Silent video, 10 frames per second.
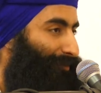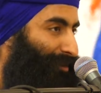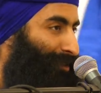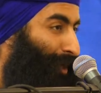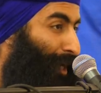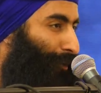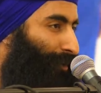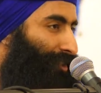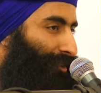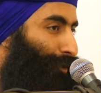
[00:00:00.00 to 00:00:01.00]
smile
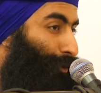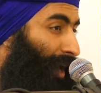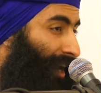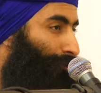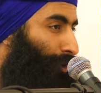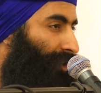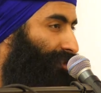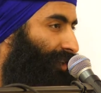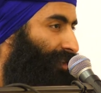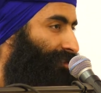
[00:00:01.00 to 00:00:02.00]
which the Guru had upon his
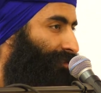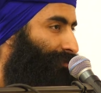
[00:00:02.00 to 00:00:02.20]
face.